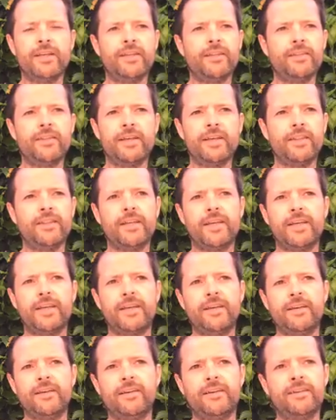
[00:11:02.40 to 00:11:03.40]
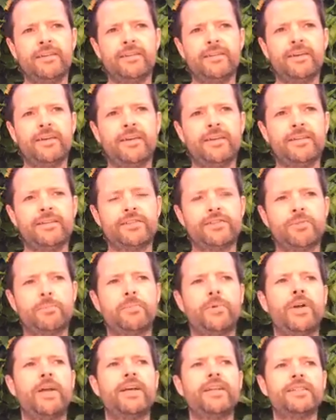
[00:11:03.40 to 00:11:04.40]
they
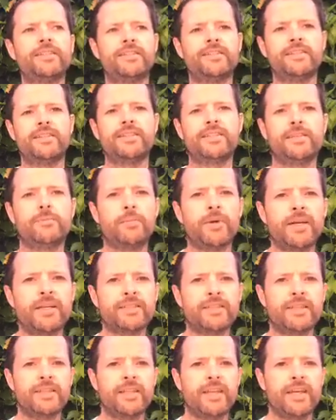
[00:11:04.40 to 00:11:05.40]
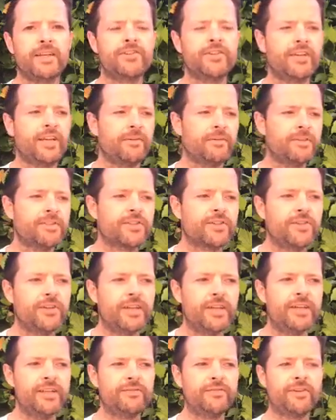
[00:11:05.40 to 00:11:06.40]
suppress, and the internet was
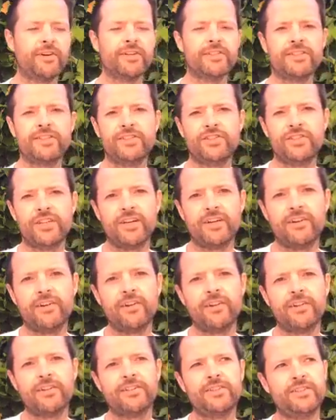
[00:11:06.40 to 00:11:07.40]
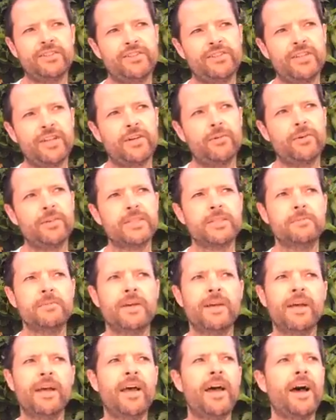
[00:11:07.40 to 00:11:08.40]
created for us to share knowledge, to share wisdom,
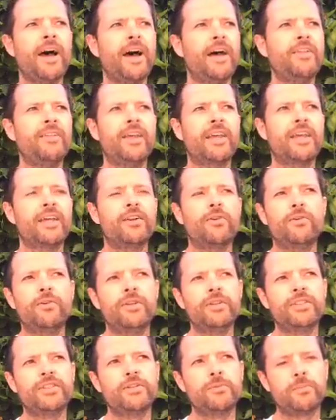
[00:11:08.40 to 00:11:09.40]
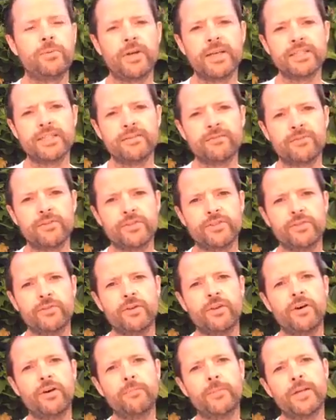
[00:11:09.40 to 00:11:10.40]
and they can only suppress it for so
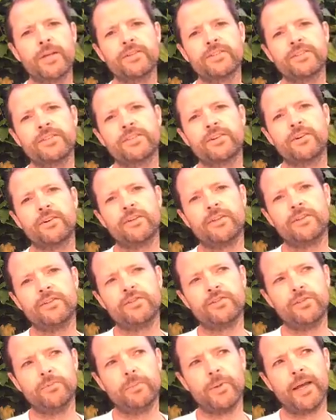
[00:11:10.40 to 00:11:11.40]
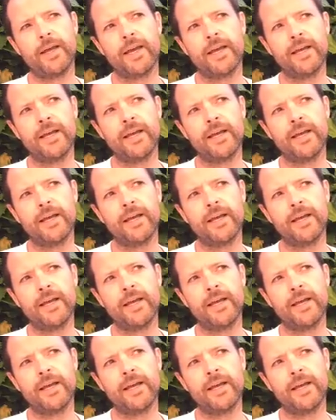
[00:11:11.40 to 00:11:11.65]
long because it's gotten too big.